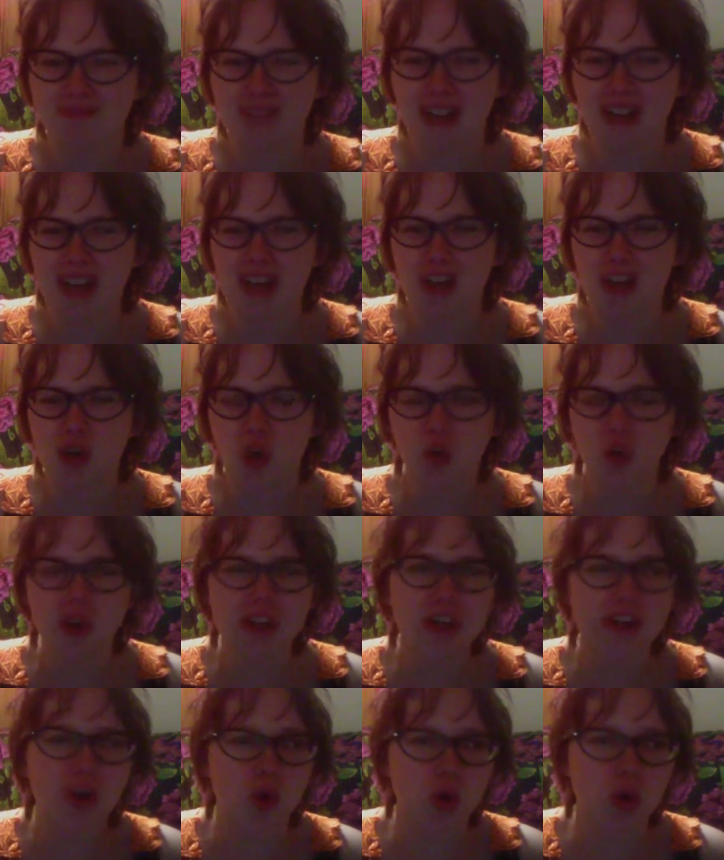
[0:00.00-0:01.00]
uh,
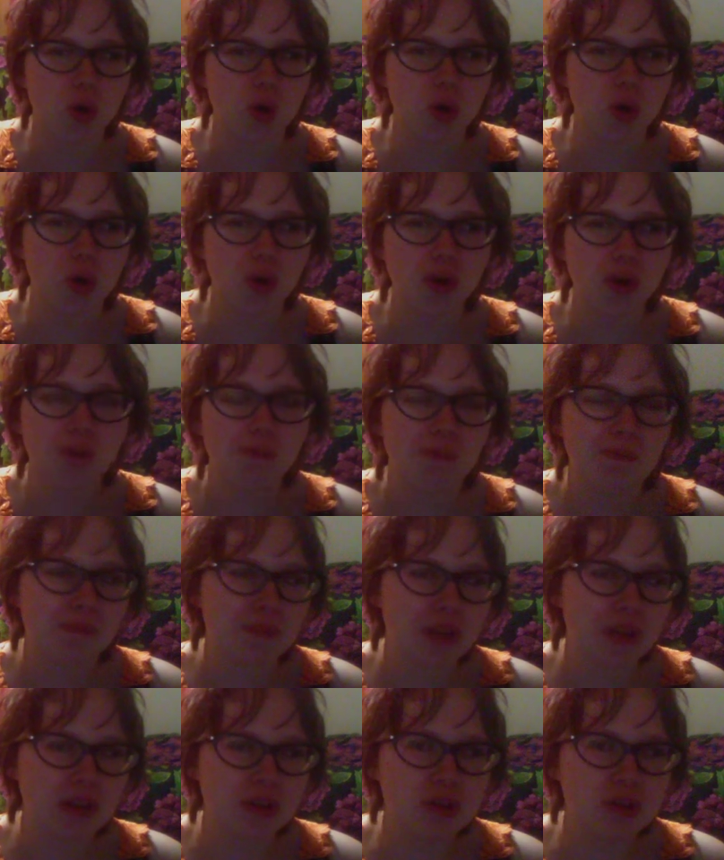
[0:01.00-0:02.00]
girly girl
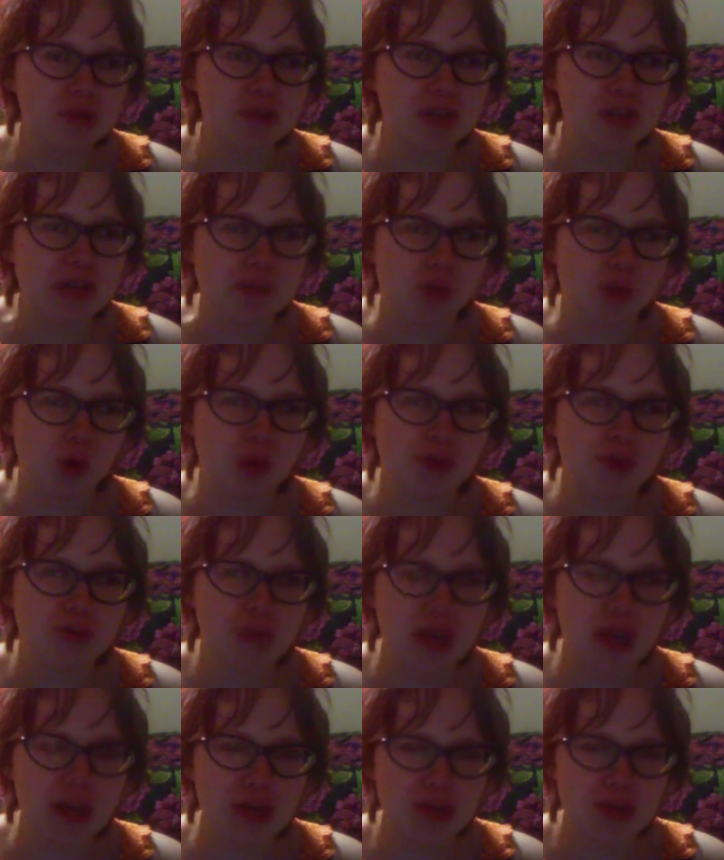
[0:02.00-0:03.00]
Disney
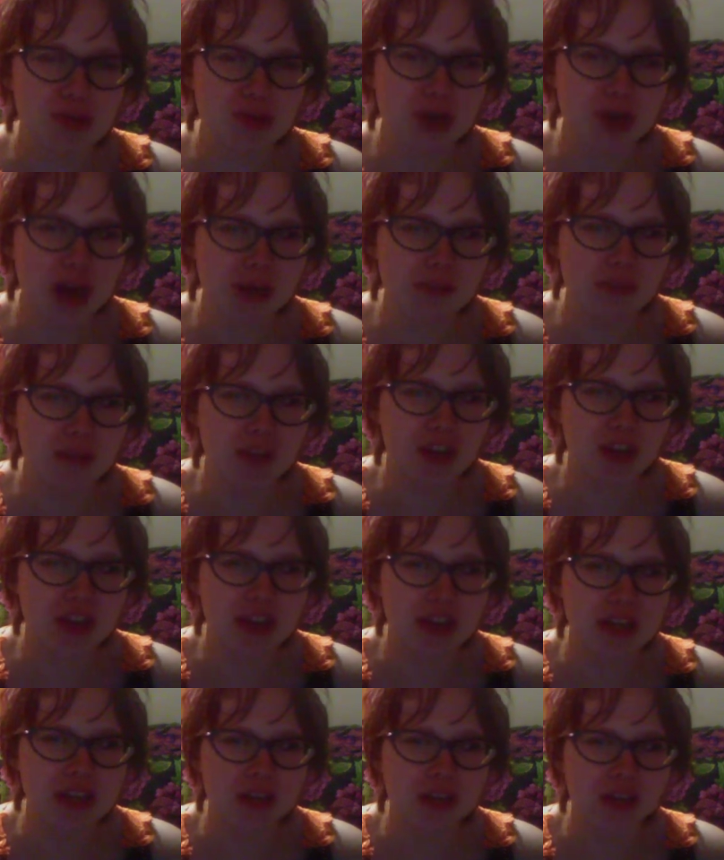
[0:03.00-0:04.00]
princess type
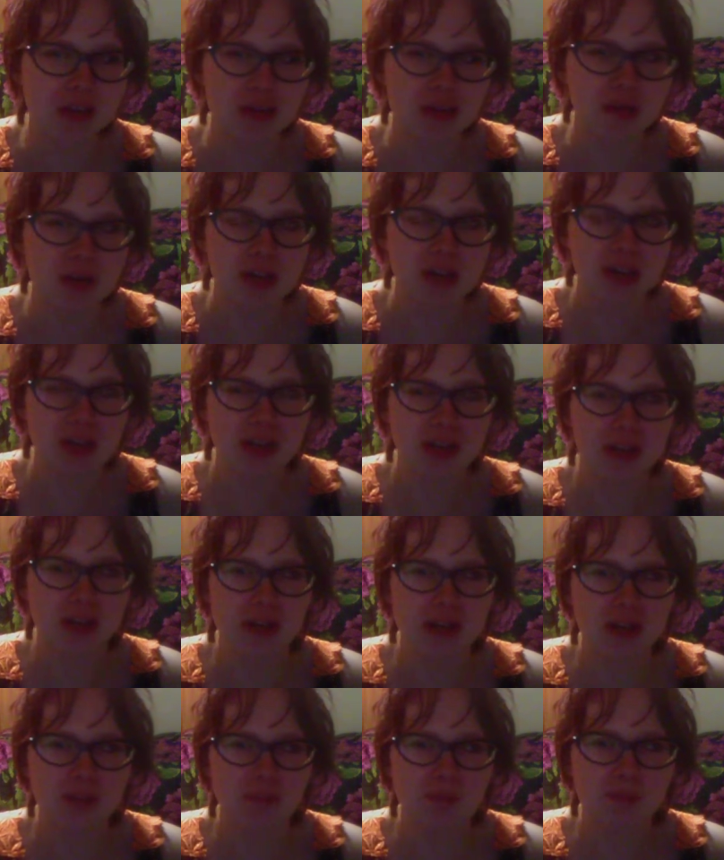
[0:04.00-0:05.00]
things
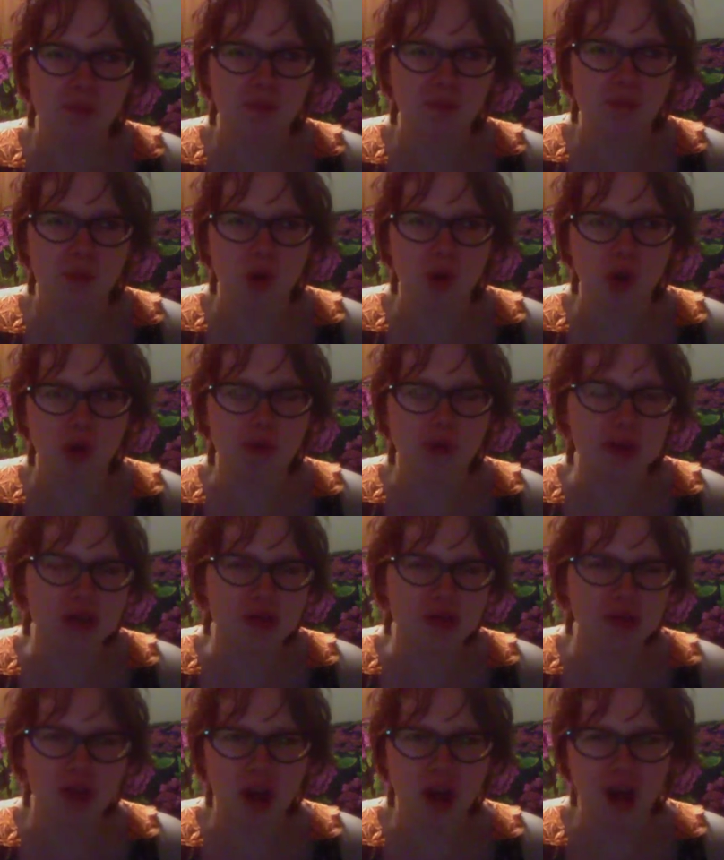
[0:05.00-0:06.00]
uh, Barbie
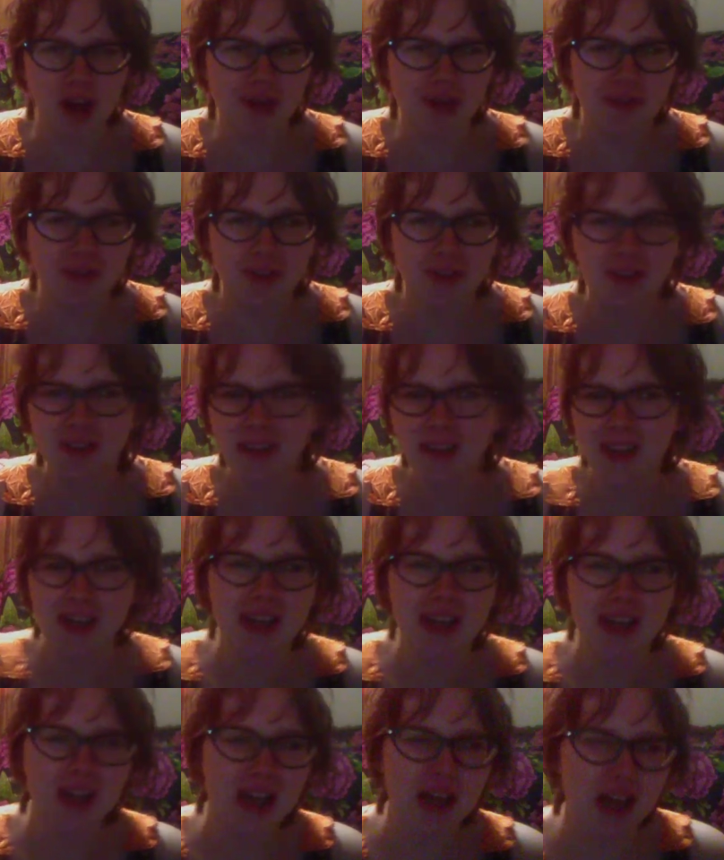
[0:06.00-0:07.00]
stuff.
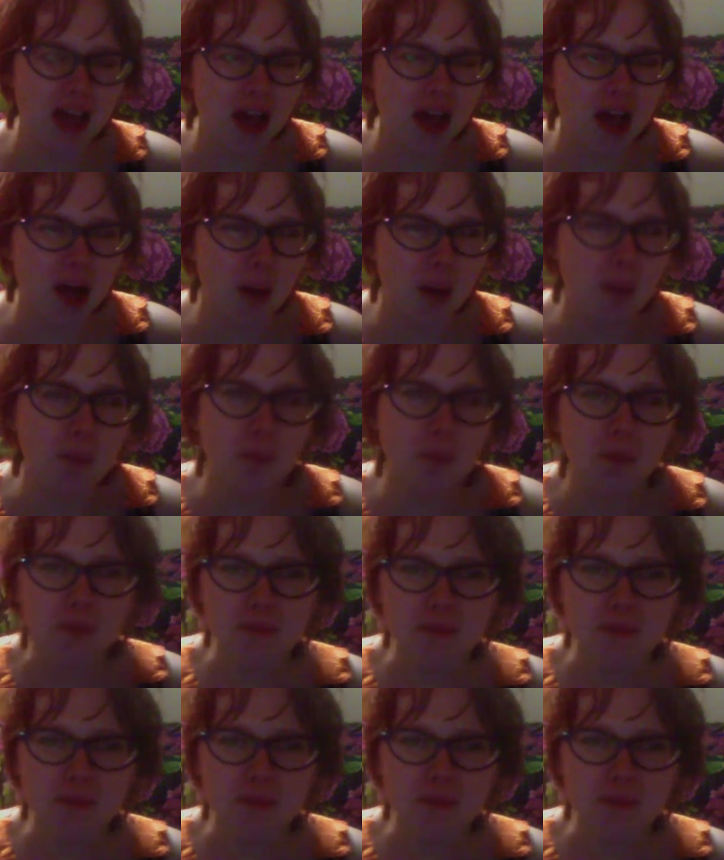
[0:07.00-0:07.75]
Um,